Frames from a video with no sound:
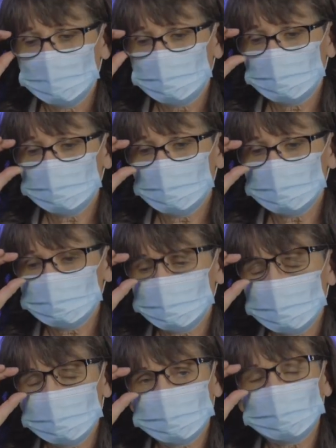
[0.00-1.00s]
But also
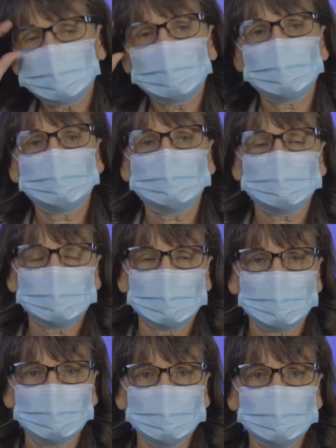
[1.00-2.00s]
remember that every
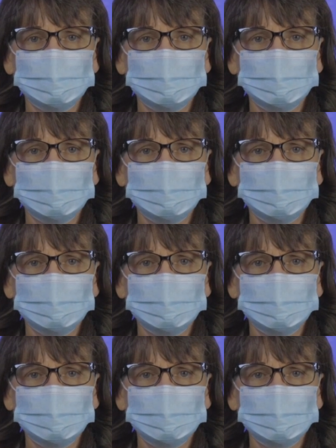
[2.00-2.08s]
July